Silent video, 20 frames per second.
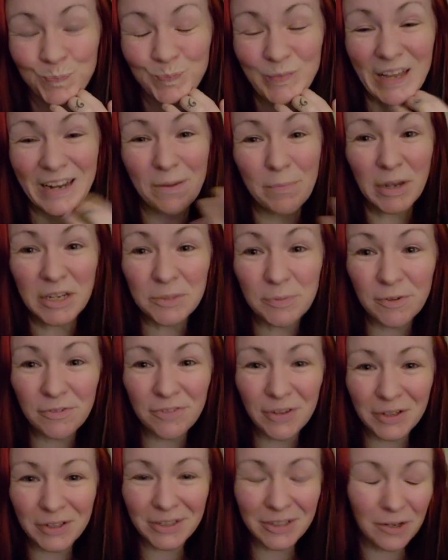And it makes me
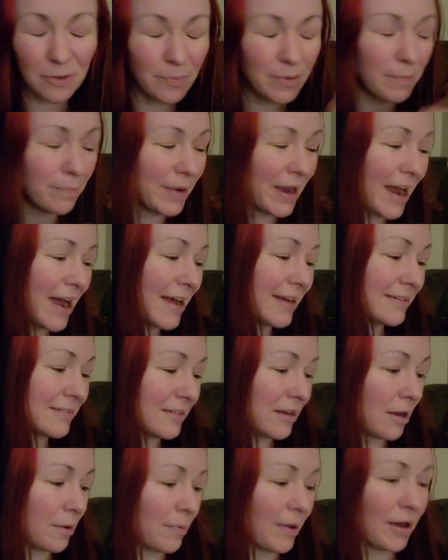feel a little bit bad
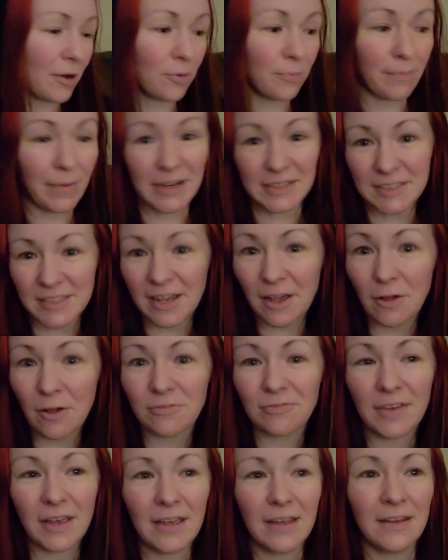about
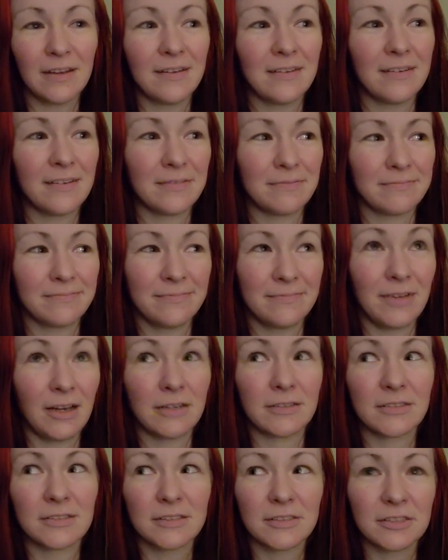myself and
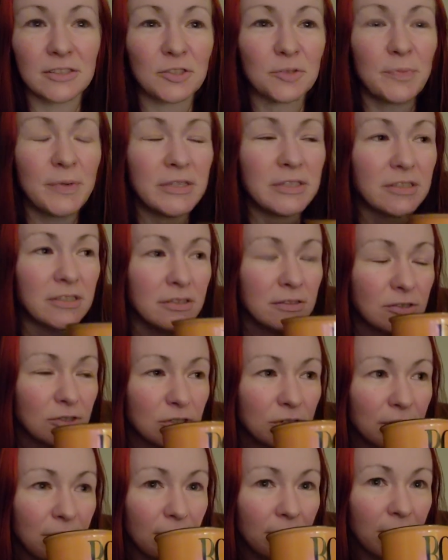us as a species,
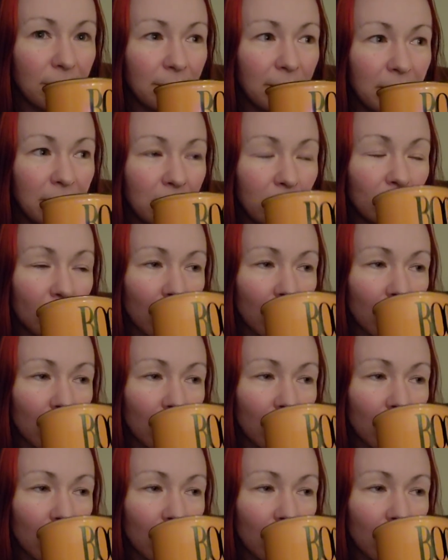you know what I mean?